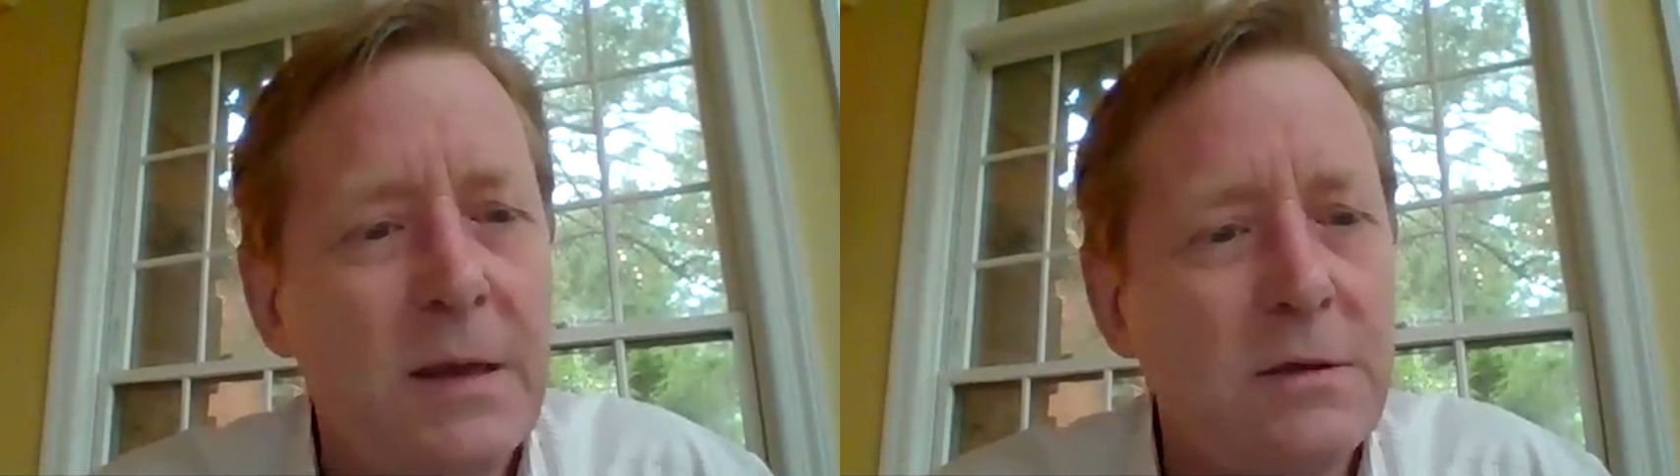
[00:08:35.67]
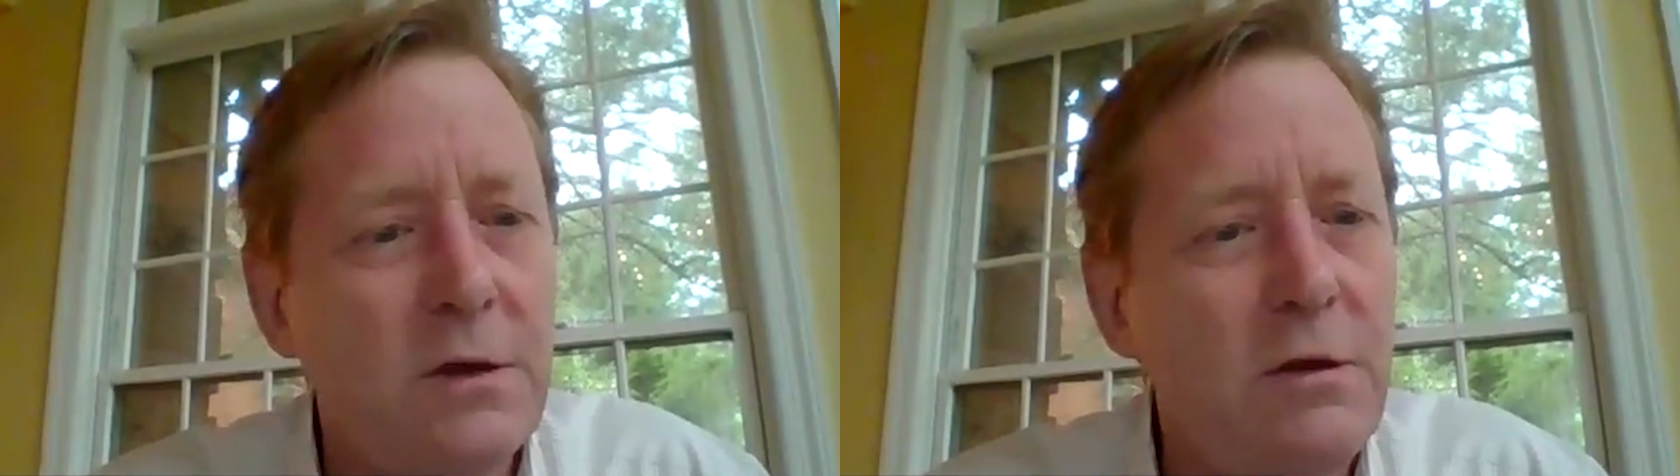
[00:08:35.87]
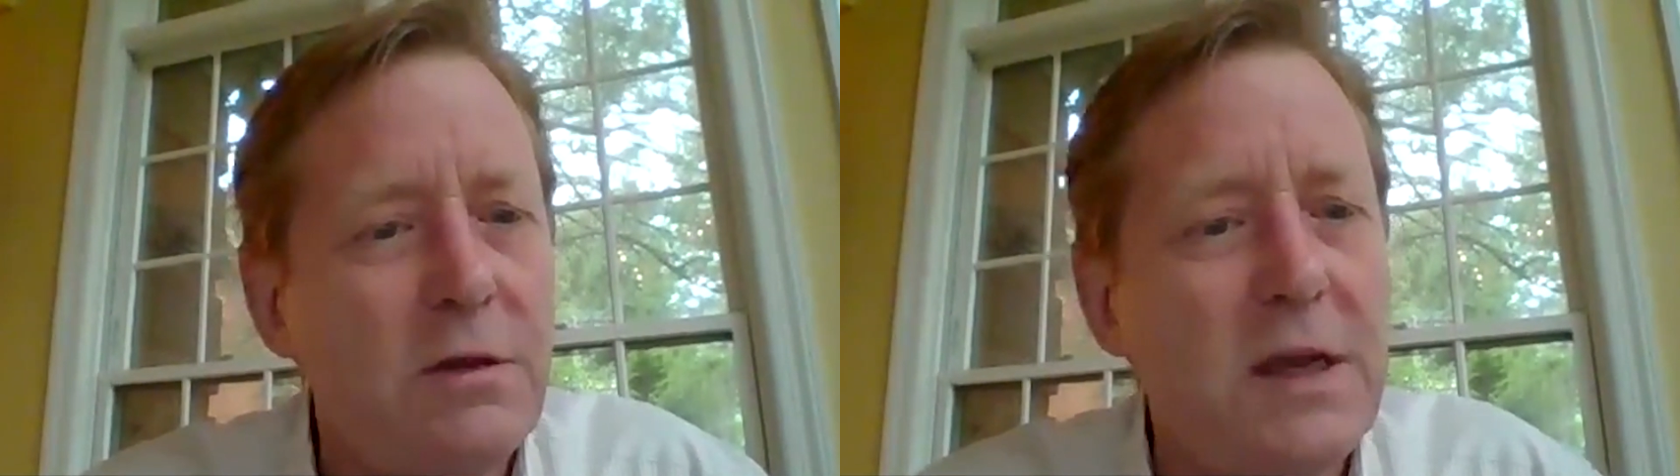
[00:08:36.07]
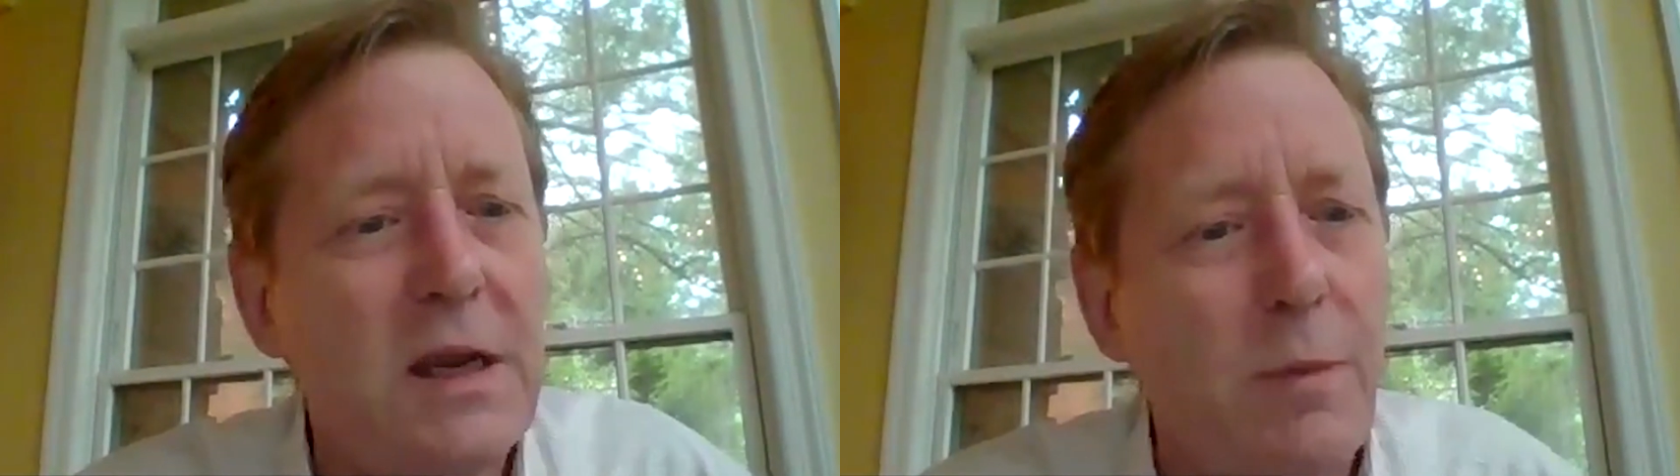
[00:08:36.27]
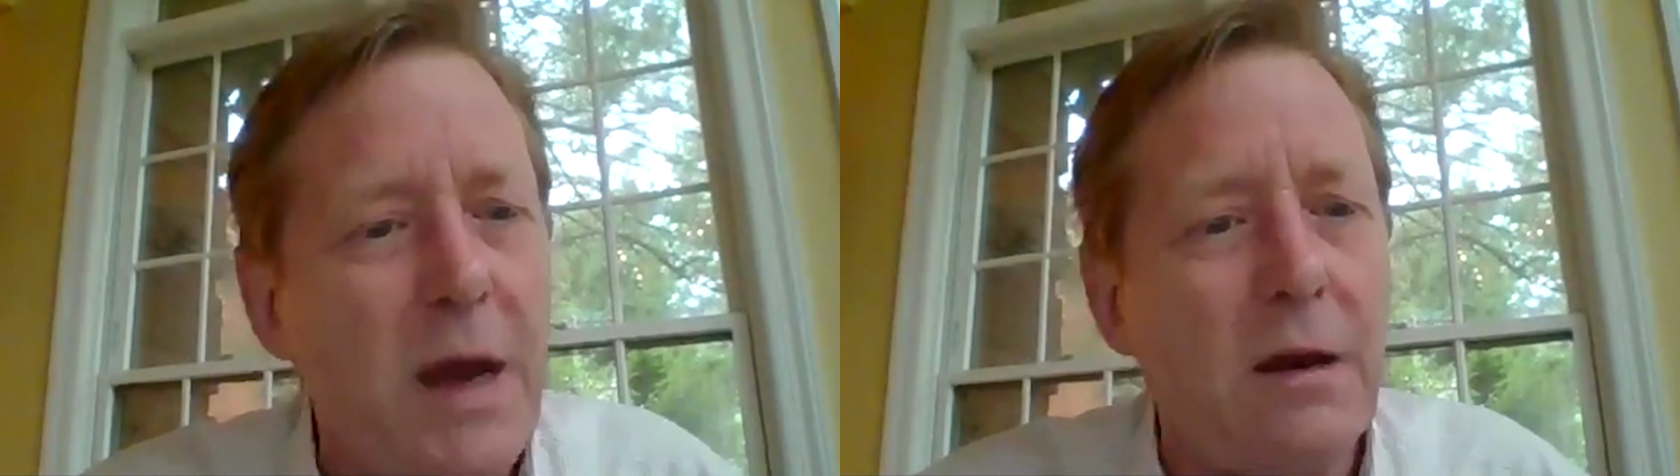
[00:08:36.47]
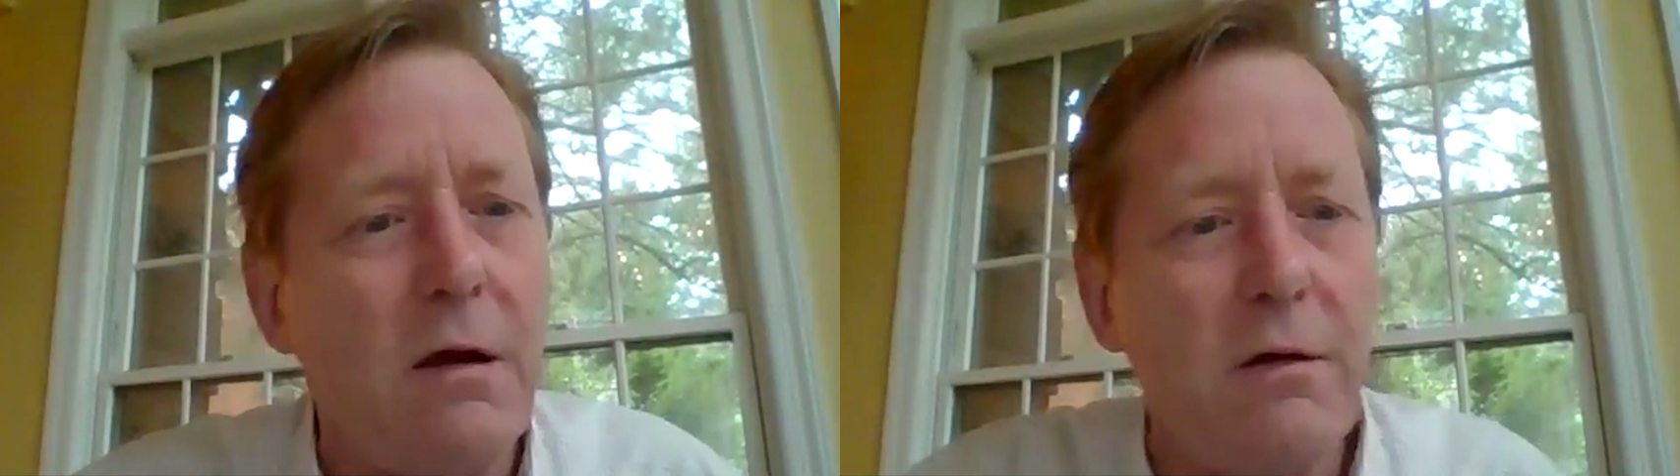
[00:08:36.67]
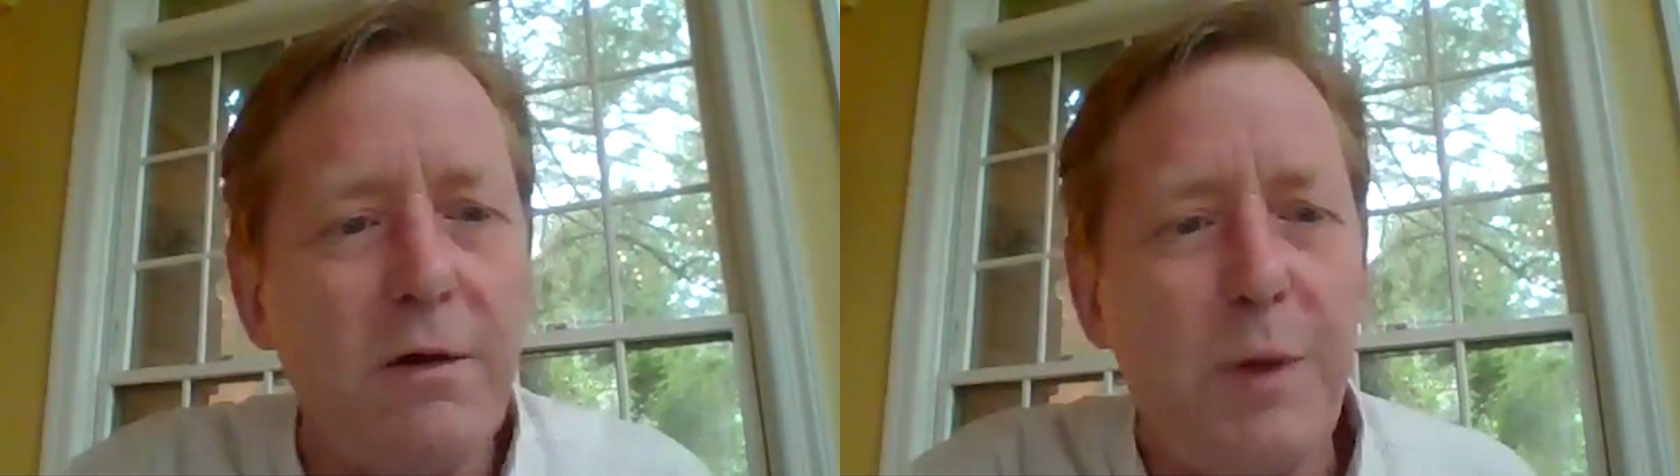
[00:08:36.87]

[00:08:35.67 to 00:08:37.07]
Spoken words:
So you think about all the